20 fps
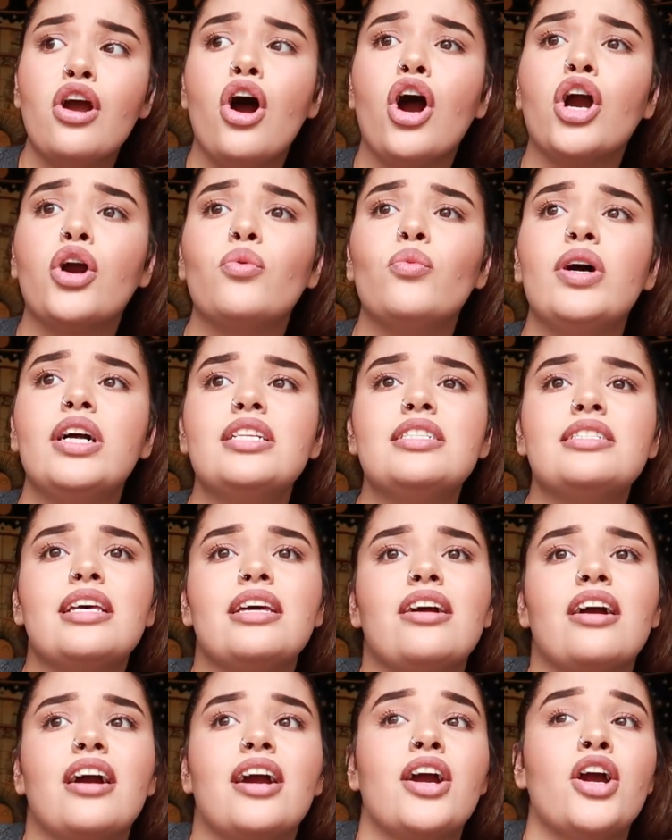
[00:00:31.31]
are ones
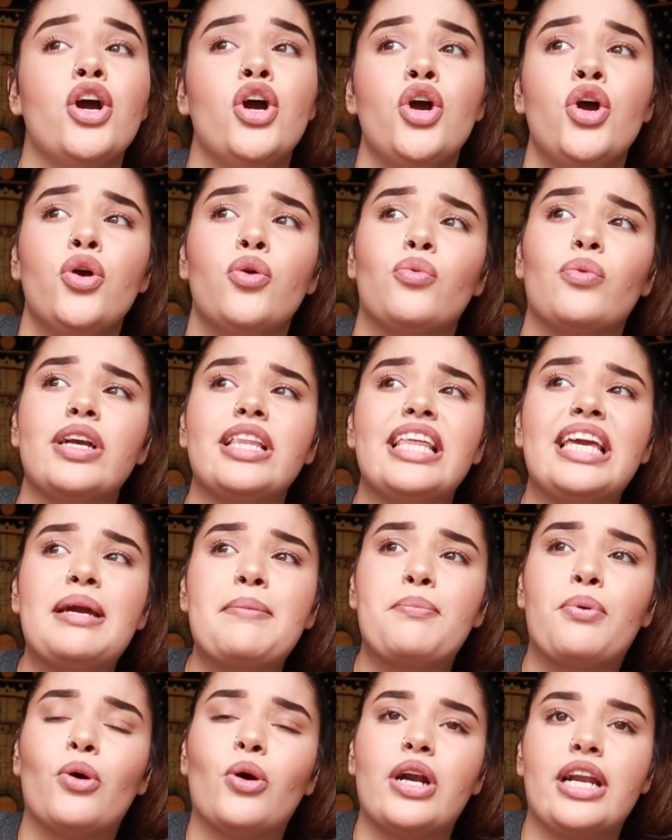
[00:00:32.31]
that are really
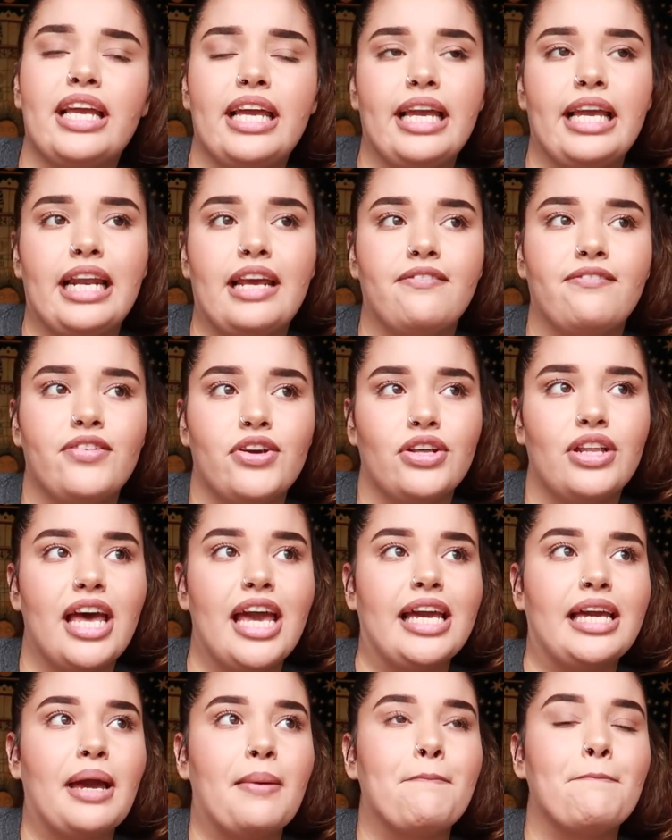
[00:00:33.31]
important, and I feel
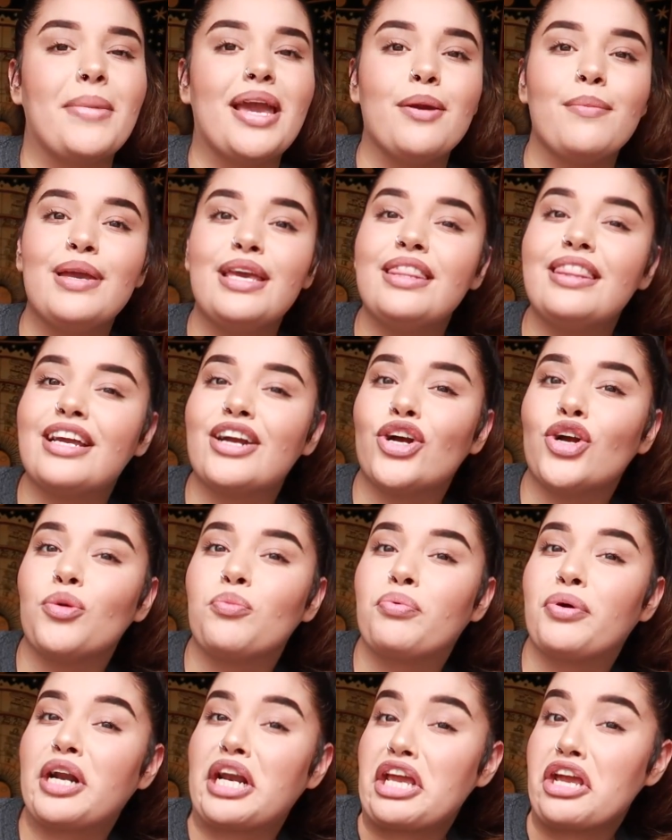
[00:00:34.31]
like maybe they're
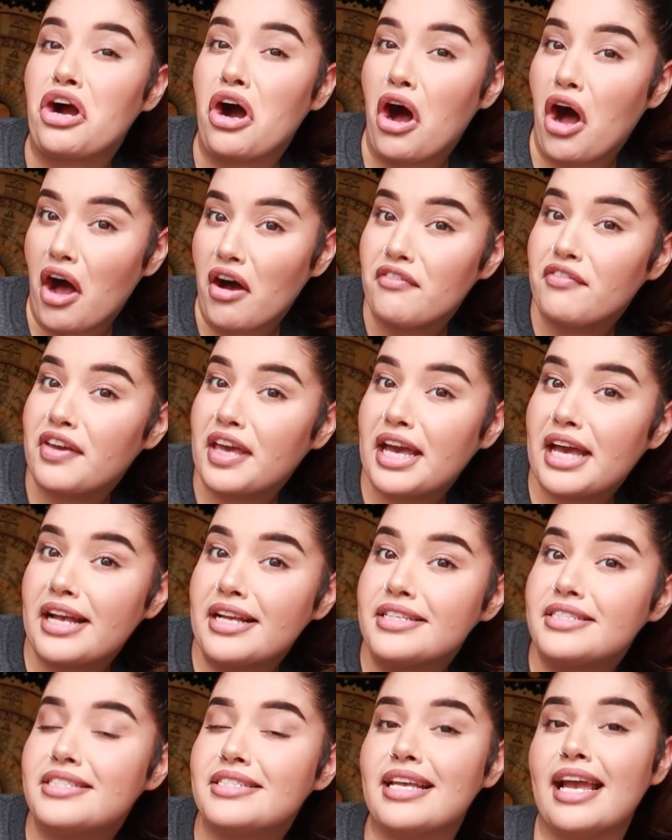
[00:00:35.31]
pretty
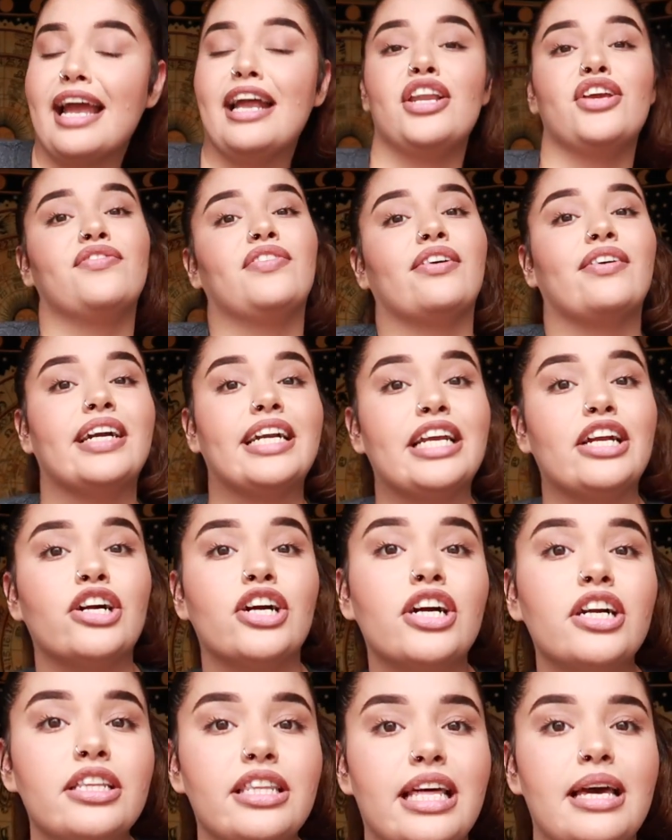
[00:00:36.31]
obvious and you've already
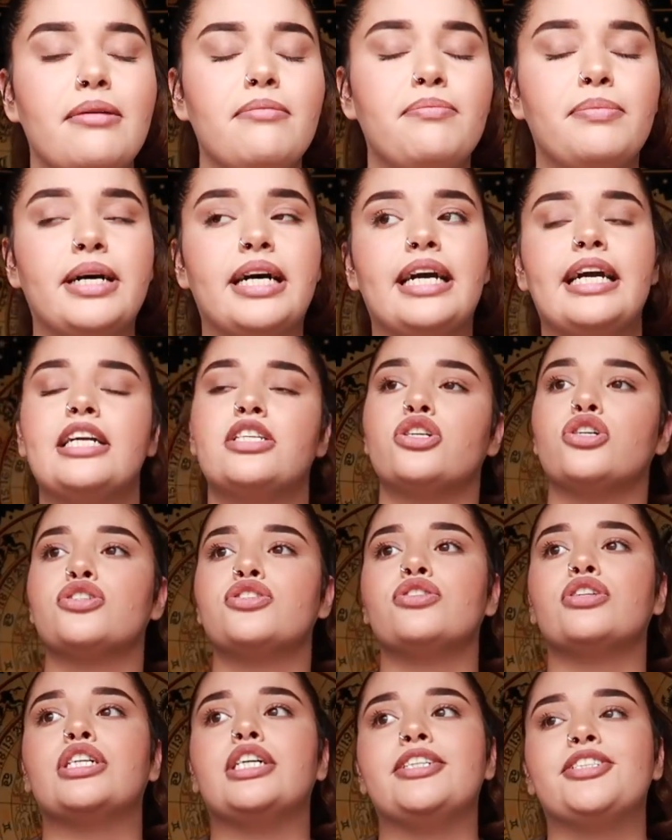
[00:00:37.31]
heard them, but it's
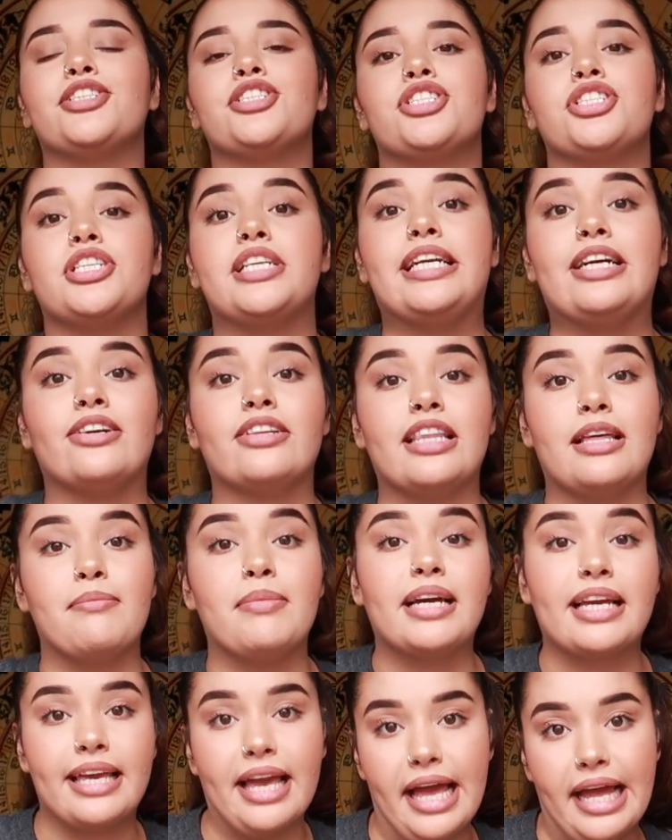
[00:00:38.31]
also good just to hear them
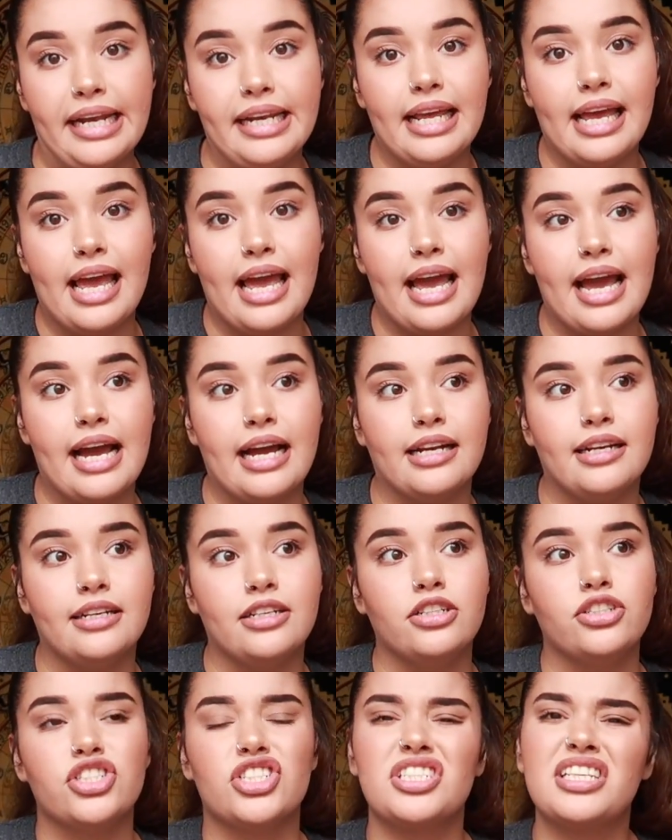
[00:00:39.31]
again
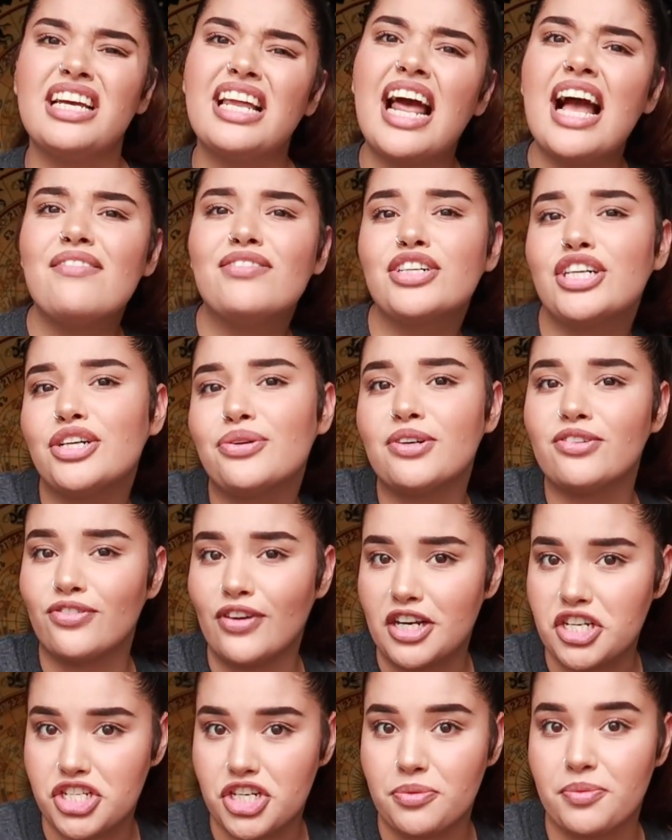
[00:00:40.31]
and just kind of have a good
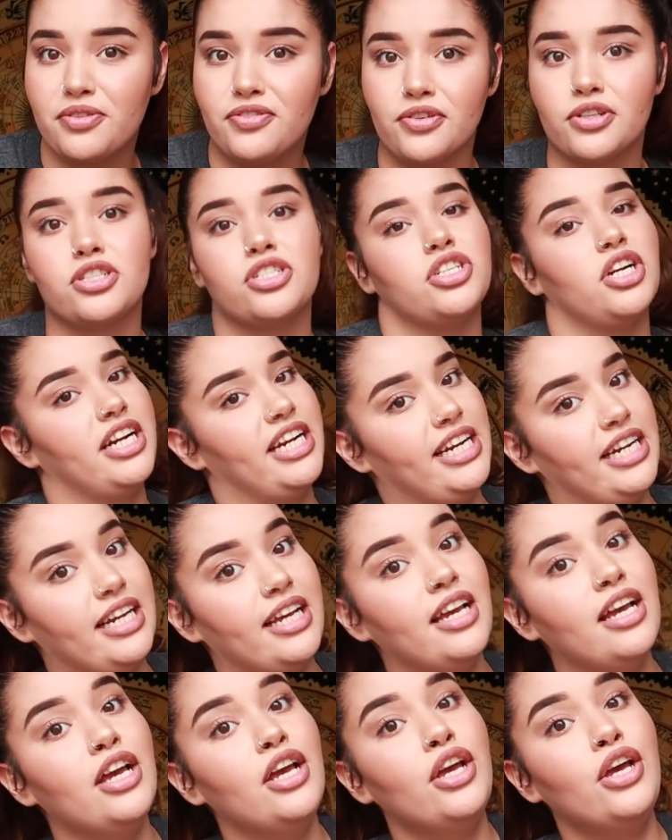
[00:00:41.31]
refresher before
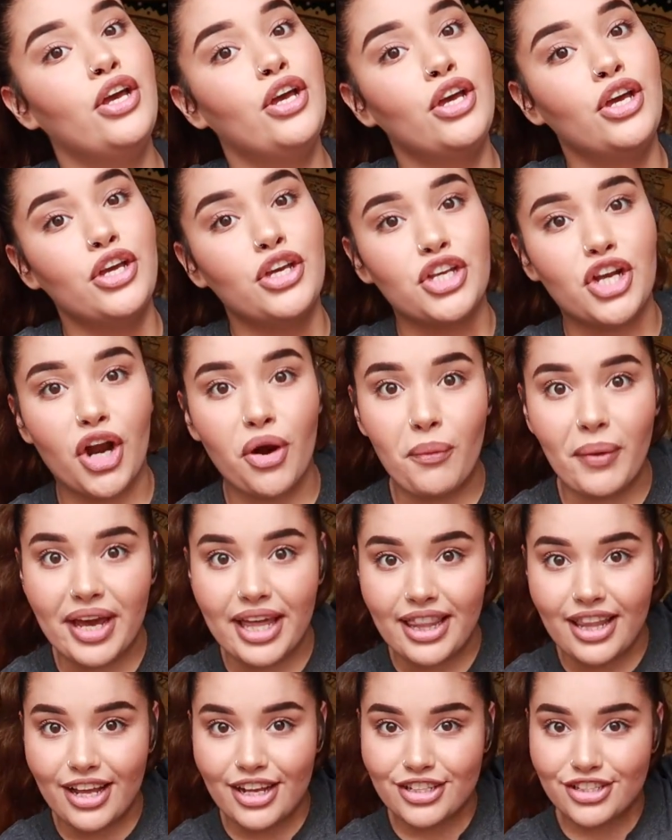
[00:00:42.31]
starting your
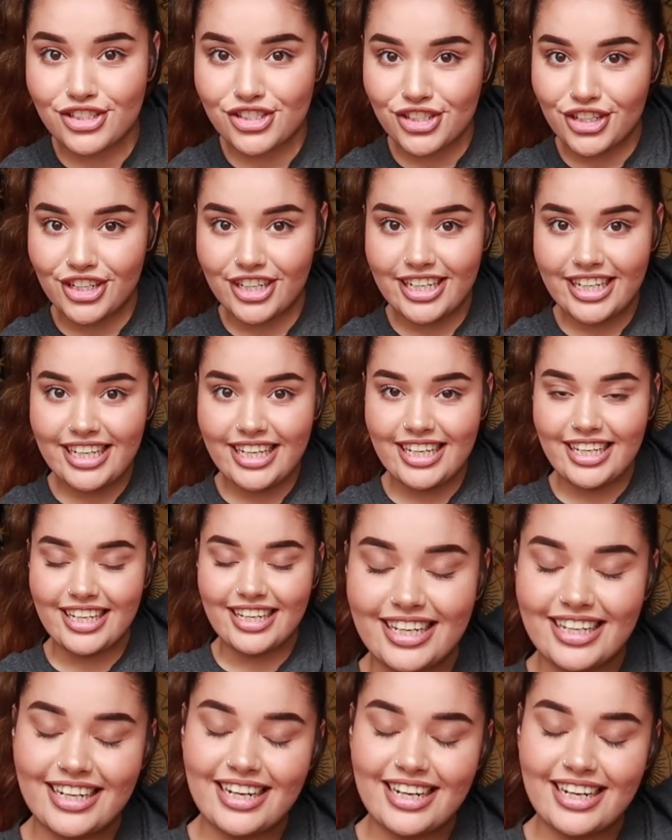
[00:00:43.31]
weight loss journey.